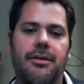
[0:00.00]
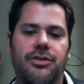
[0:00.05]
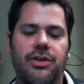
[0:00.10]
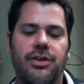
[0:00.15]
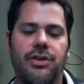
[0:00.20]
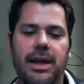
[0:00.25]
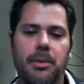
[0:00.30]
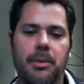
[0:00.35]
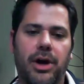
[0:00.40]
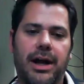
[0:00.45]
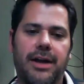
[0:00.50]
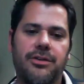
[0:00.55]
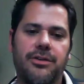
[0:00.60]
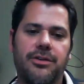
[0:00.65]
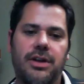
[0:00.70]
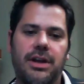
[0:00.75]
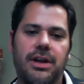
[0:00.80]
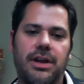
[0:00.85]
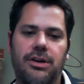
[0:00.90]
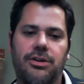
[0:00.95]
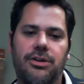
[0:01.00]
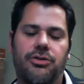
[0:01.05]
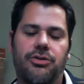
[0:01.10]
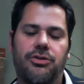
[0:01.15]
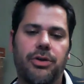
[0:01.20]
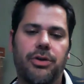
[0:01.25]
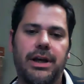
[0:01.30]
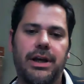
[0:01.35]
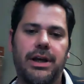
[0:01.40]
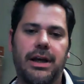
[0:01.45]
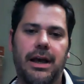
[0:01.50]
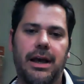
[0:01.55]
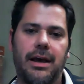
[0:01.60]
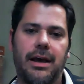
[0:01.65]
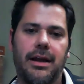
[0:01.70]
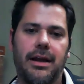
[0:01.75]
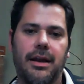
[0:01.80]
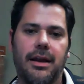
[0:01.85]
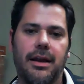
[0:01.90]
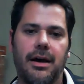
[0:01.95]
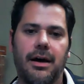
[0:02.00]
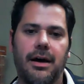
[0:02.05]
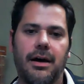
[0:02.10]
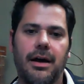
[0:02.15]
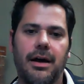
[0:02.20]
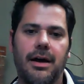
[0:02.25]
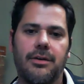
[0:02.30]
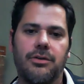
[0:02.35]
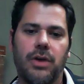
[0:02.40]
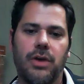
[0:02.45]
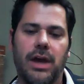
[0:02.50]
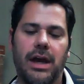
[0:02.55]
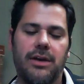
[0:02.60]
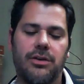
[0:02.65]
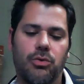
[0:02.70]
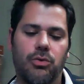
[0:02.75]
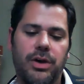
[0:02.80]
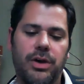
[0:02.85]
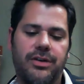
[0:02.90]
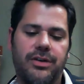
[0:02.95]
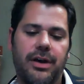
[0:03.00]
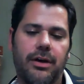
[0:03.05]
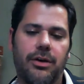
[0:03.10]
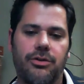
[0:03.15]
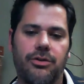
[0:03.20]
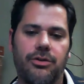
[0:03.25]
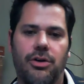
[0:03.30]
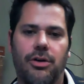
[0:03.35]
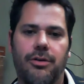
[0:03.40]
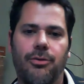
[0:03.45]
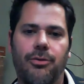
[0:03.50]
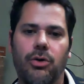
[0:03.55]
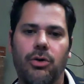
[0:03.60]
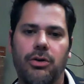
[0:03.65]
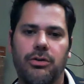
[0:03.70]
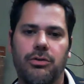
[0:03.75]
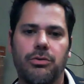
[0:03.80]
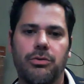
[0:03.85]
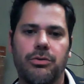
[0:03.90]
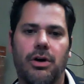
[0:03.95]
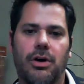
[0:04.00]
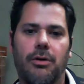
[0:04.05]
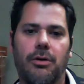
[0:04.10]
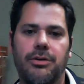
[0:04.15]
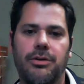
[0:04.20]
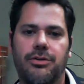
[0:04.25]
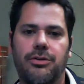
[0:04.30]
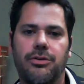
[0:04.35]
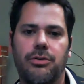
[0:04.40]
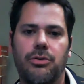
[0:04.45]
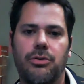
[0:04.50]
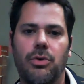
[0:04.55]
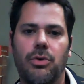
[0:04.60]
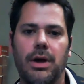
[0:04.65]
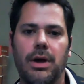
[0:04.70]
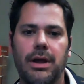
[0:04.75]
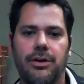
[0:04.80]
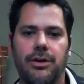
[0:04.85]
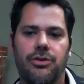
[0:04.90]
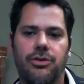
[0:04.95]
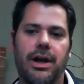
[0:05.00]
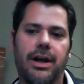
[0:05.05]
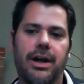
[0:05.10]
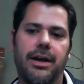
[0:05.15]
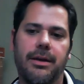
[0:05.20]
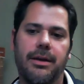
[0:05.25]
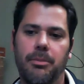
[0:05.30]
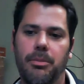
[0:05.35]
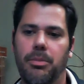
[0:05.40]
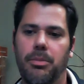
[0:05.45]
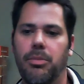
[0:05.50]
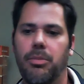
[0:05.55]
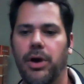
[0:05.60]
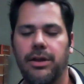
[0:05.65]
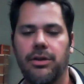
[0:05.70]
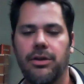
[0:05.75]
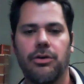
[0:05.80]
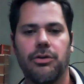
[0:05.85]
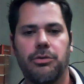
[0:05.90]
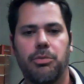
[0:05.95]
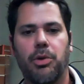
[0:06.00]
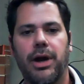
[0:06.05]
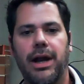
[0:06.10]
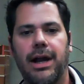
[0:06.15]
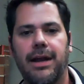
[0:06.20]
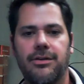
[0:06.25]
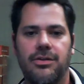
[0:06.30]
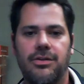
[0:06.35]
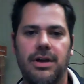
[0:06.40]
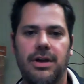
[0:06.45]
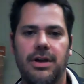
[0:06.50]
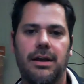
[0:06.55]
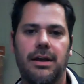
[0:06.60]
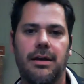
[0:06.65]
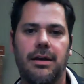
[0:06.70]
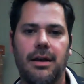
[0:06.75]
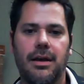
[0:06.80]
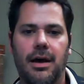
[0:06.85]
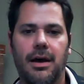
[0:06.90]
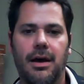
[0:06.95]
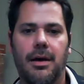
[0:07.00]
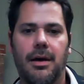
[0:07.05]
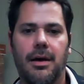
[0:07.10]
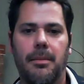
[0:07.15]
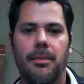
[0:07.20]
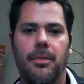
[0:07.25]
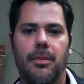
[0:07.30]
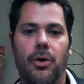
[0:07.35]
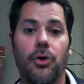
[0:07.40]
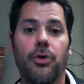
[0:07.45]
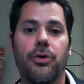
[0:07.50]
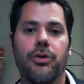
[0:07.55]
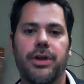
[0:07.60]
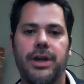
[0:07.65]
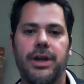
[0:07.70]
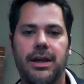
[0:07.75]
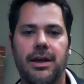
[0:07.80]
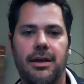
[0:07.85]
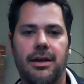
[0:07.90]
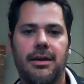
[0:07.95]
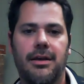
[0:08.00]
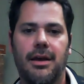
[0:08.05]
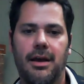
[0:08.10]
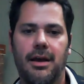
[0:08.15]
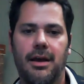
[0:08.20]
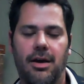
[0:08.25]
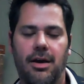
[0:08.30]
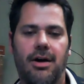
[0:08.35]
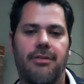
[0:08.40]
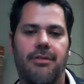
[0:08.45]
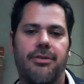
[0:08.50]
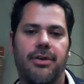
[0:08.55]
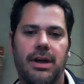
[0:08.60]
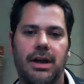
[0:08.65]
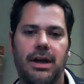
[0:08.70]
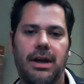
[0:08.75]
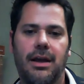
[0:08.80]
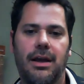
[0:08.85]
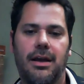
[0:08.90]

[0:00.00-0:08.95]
of exciting brands in the industry, and uh, as as retailers, our focus was always to try to bring those brands in um, early and often,